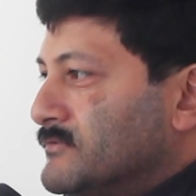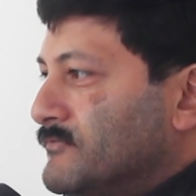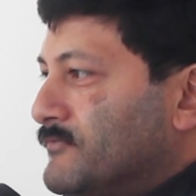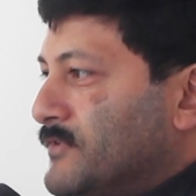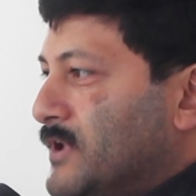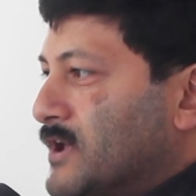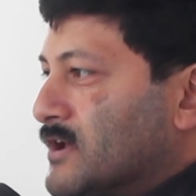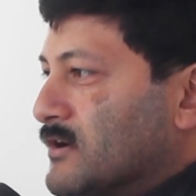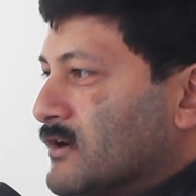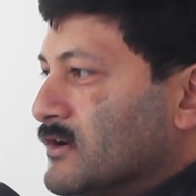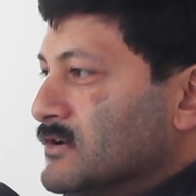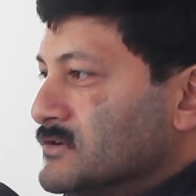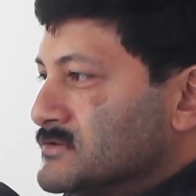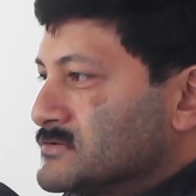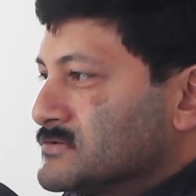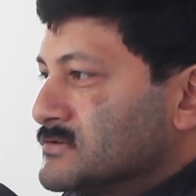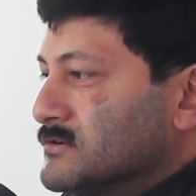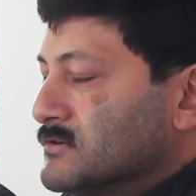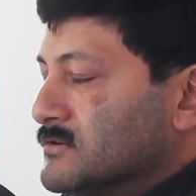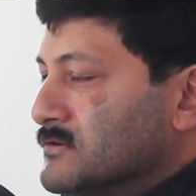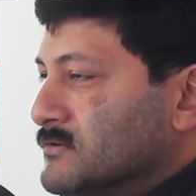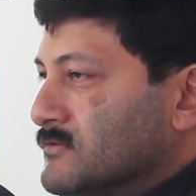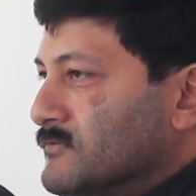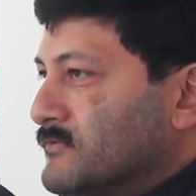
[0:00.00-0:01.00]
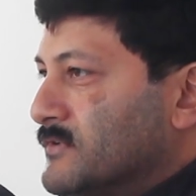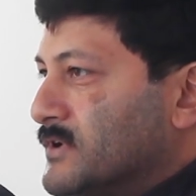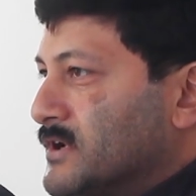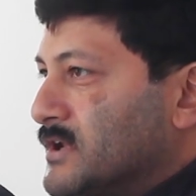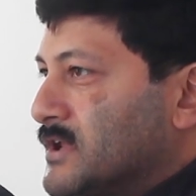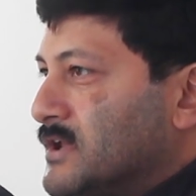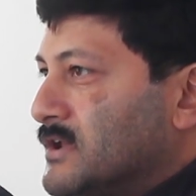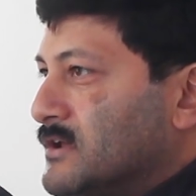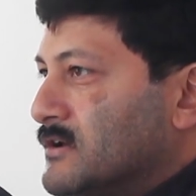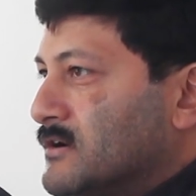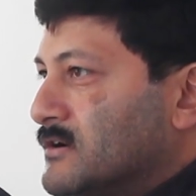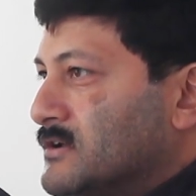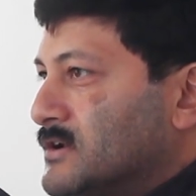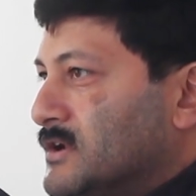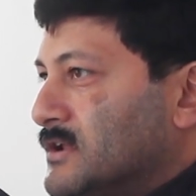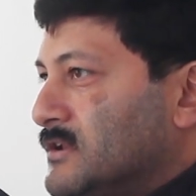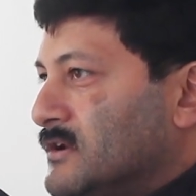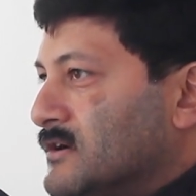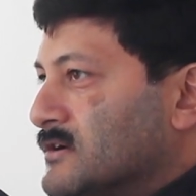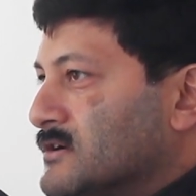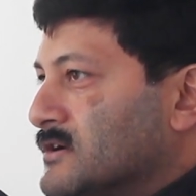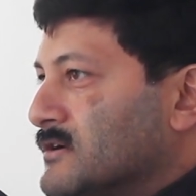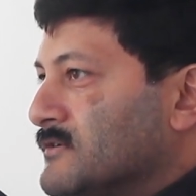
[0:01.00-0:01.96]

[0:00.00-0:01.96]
We are also working on a lot